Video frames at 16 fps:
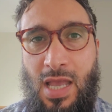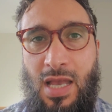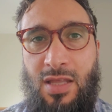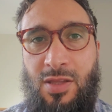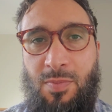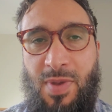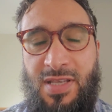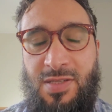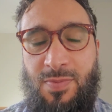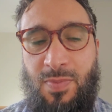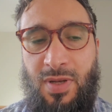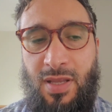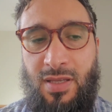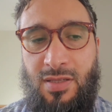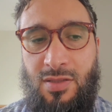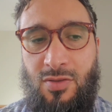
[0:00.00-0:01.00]
And the best
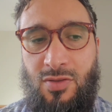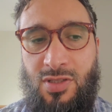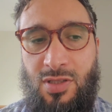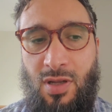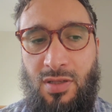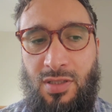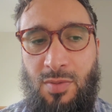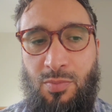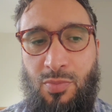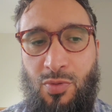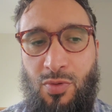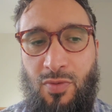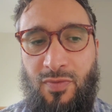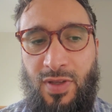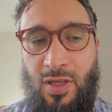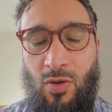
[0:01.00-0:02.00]
place to start
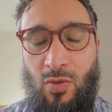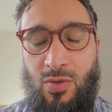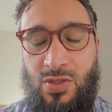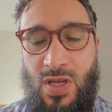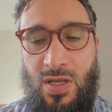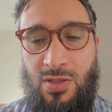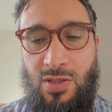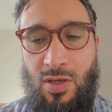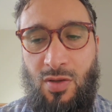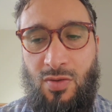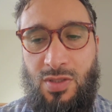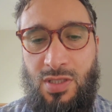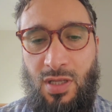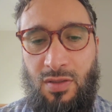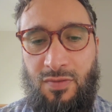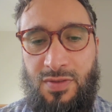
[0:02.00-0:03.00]
improving or changing
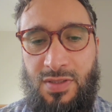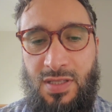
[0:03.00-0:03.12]
yourself